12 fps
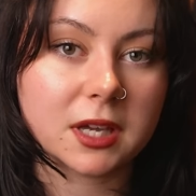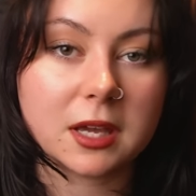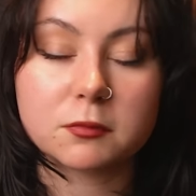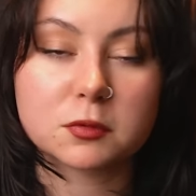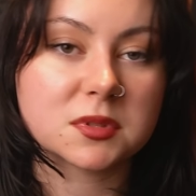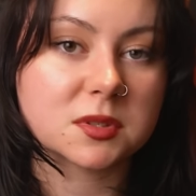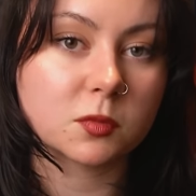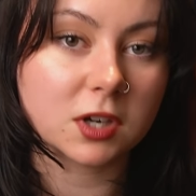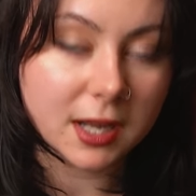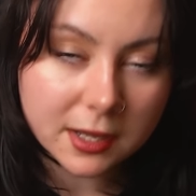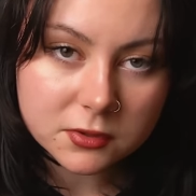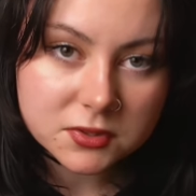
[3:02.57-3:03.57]
it came from
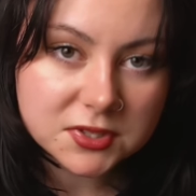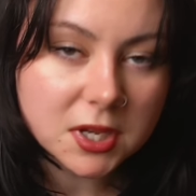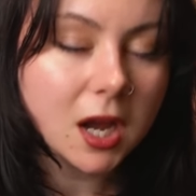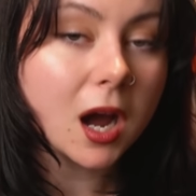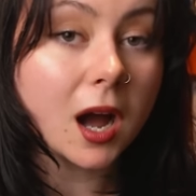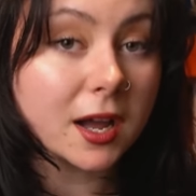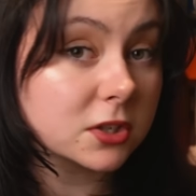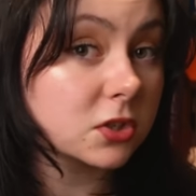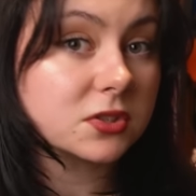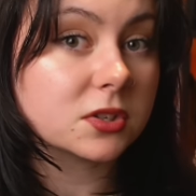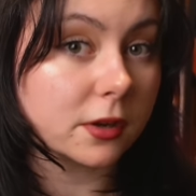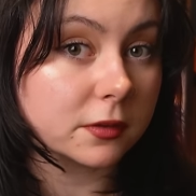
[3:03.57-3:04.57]
somewhere else. I
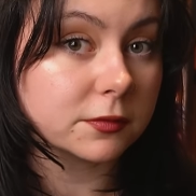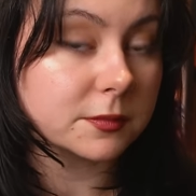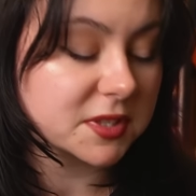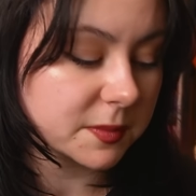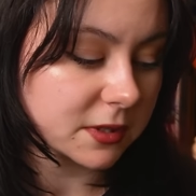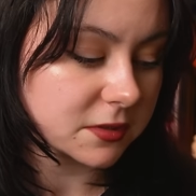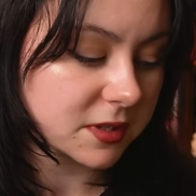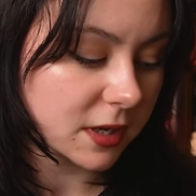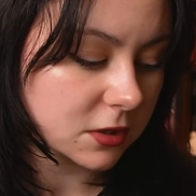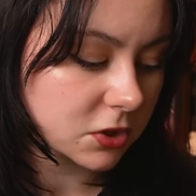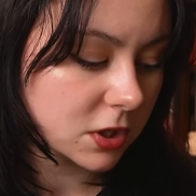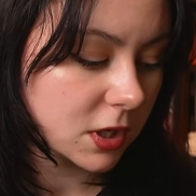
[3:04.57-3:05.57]
just saw it from Spill
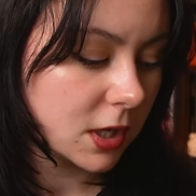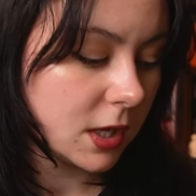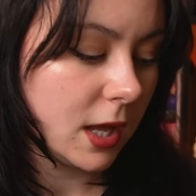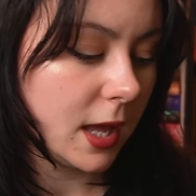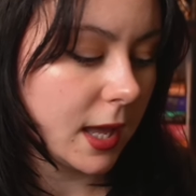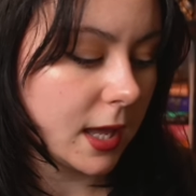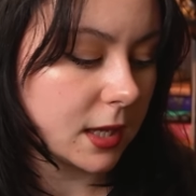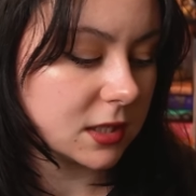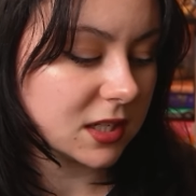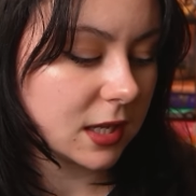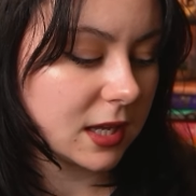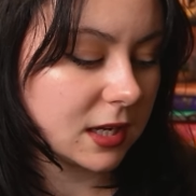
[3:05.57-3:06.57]
Sesh.
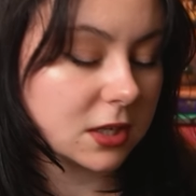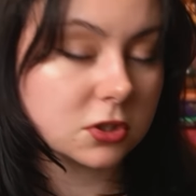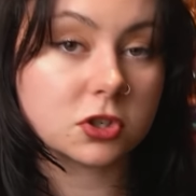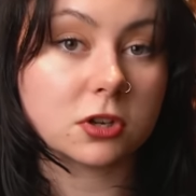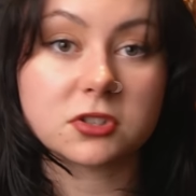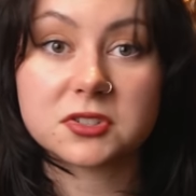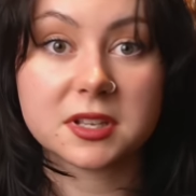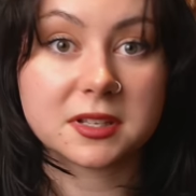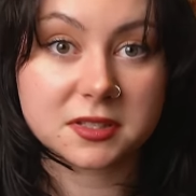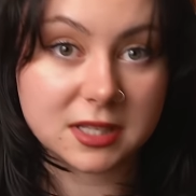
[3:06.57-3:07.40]
And in it, JoJo says